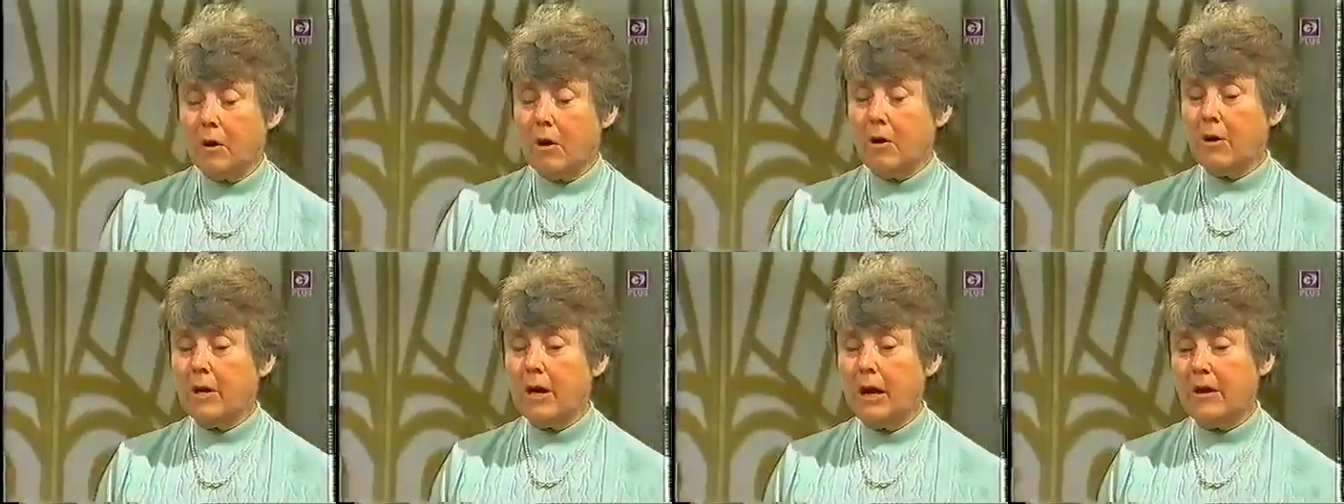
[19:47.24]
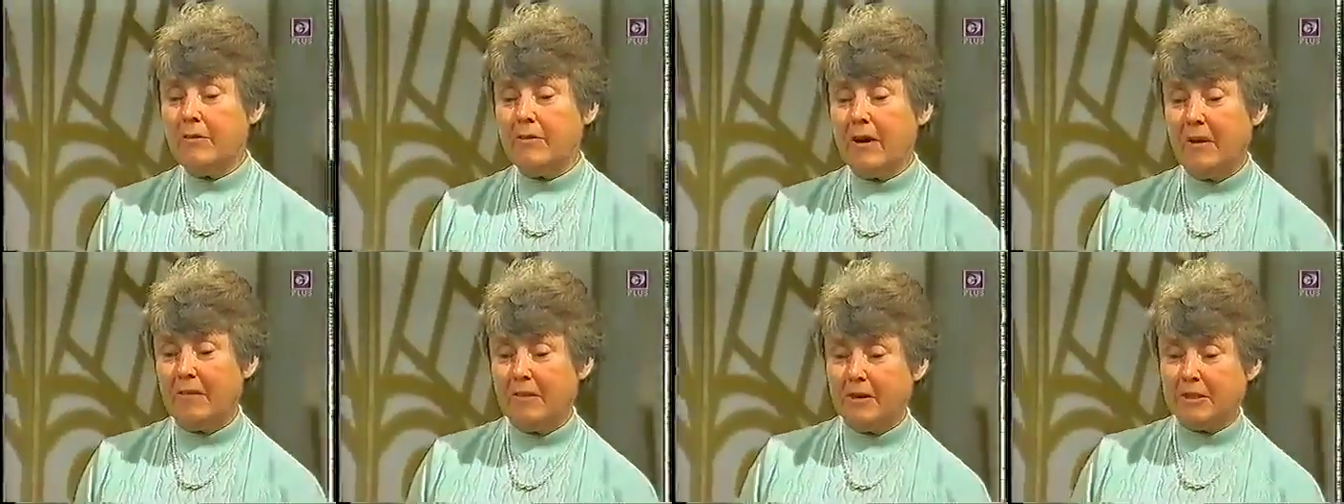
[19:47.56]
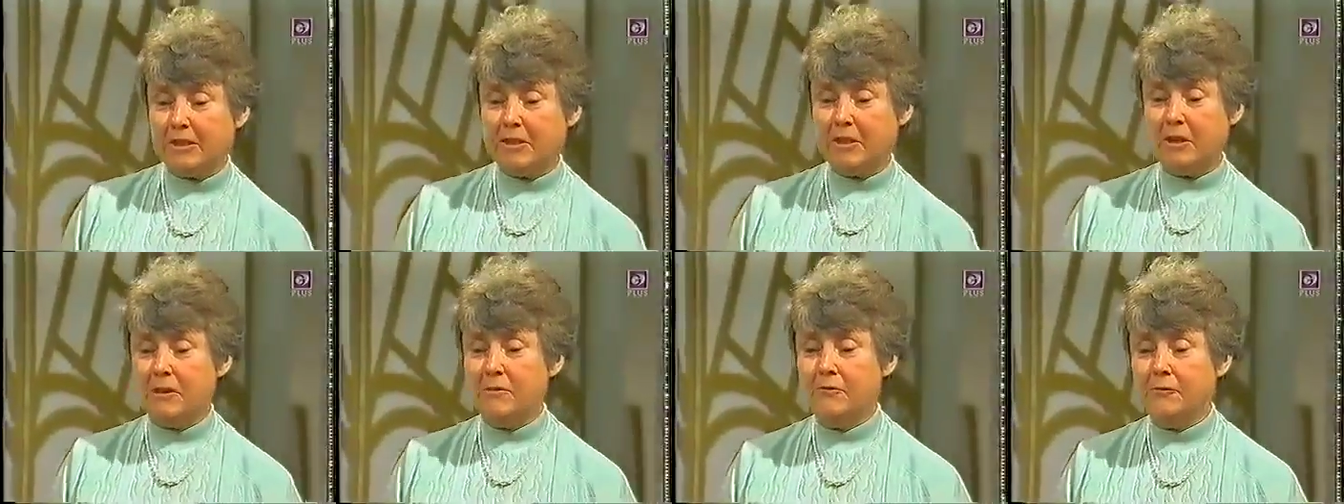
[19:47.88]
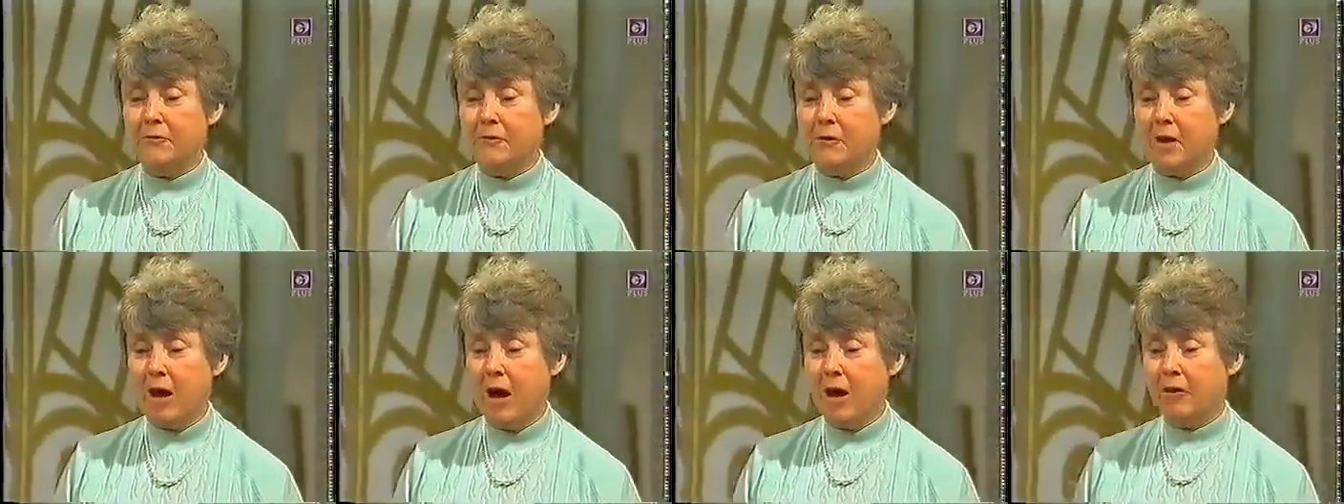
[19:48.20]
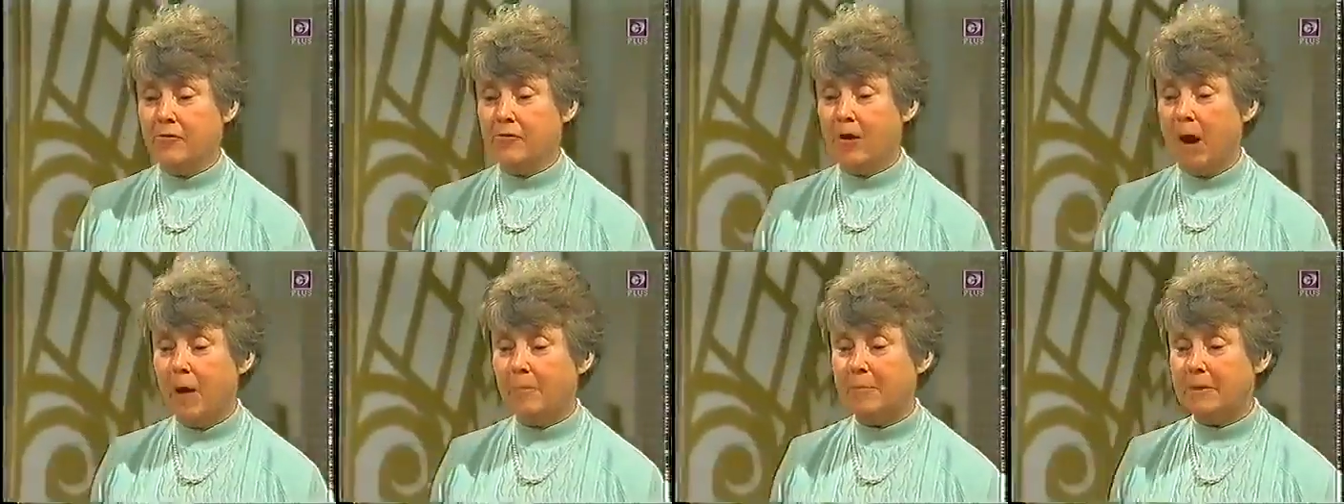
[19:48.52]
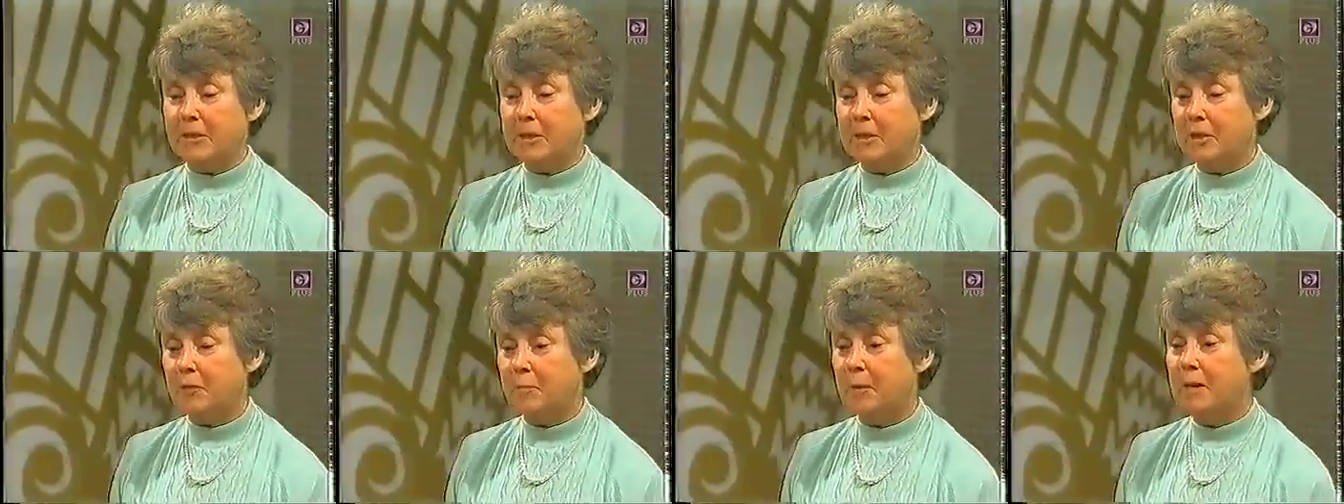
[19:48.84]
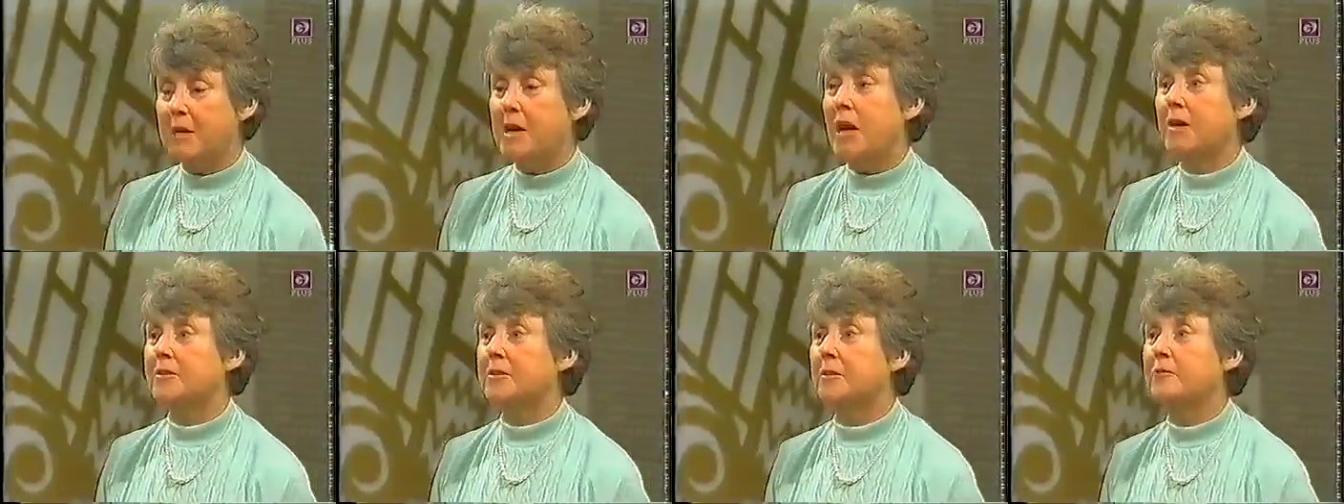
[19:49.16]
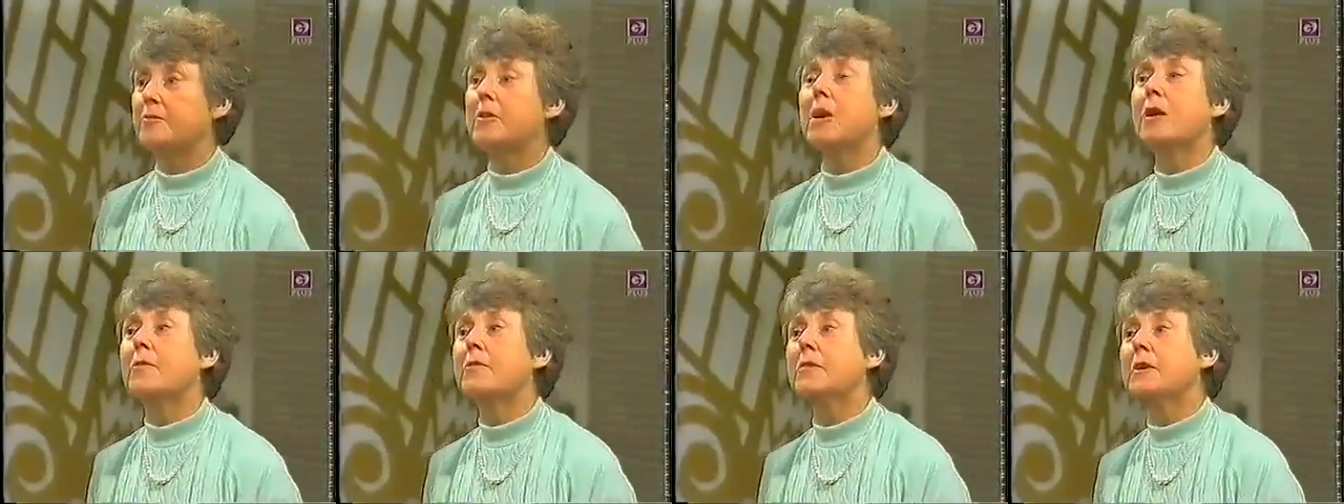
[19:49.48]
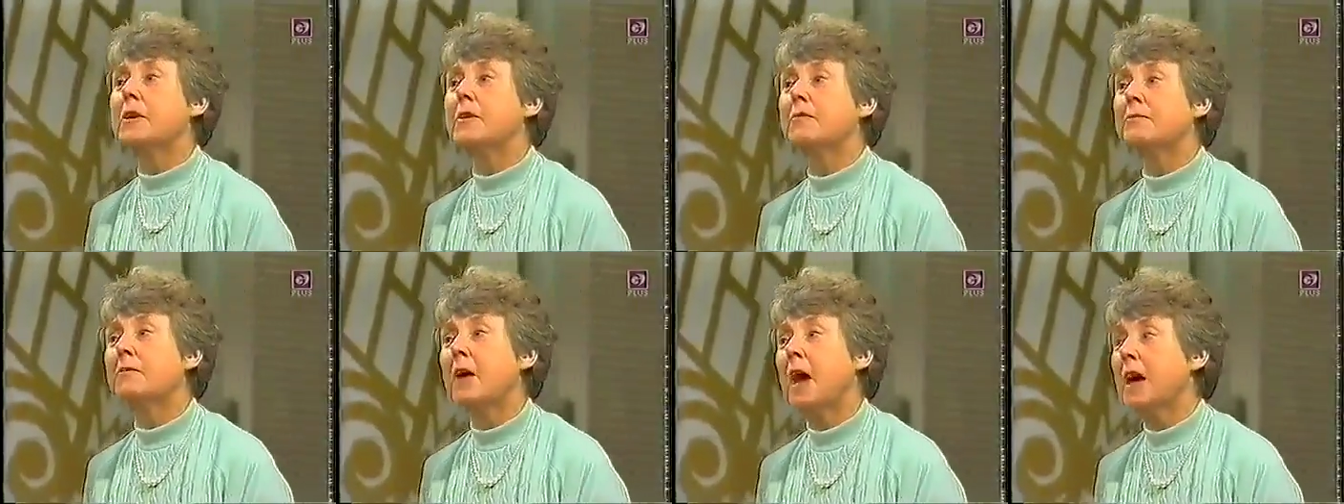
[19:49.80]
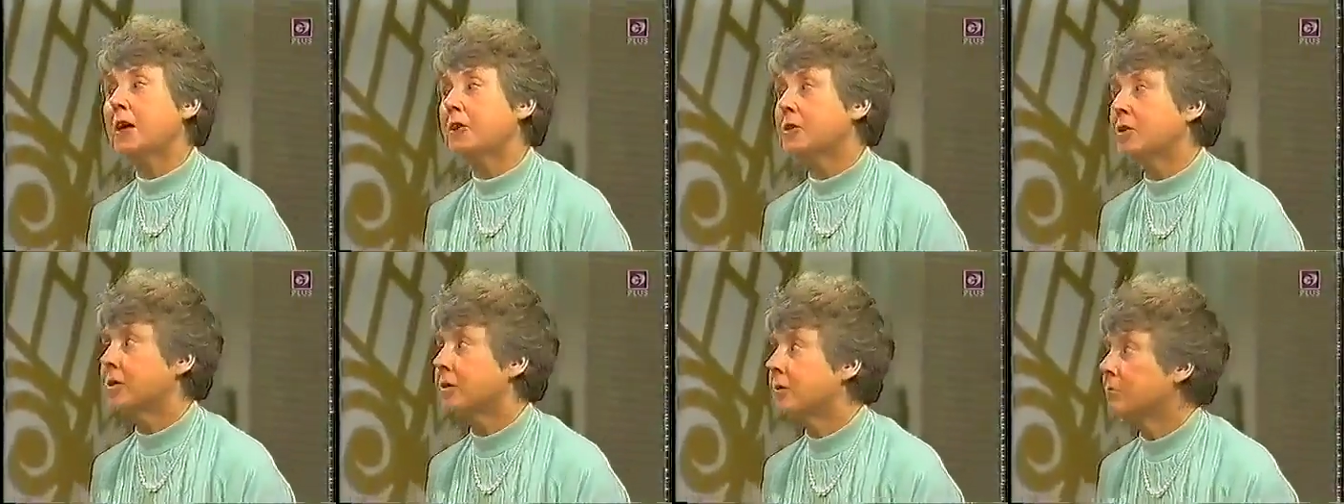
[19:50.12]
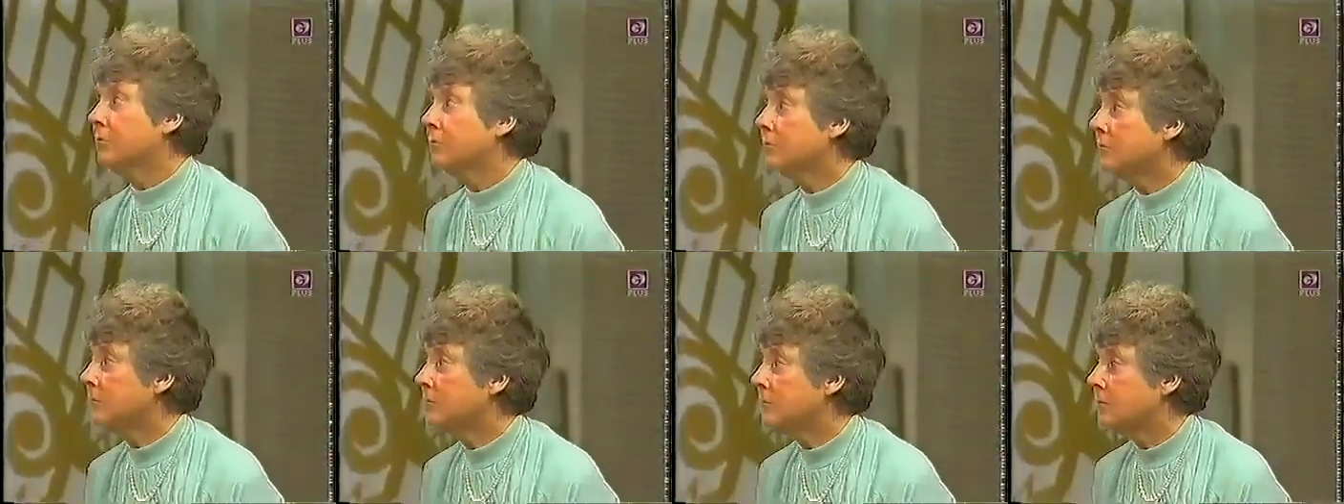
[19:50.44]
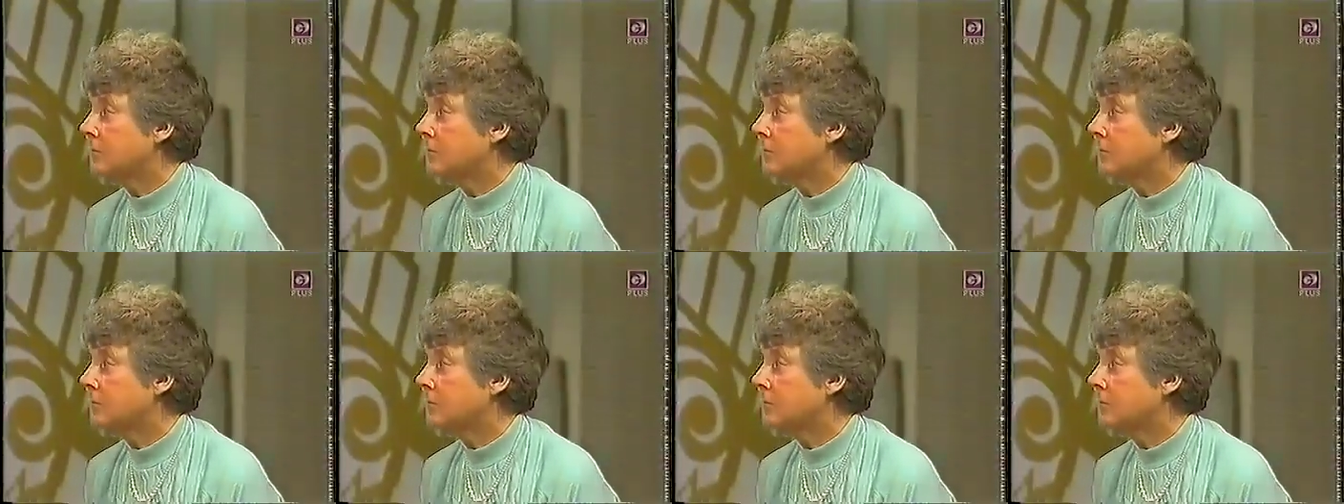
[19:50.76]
All I've ever done for our Robert has been out of love and affection.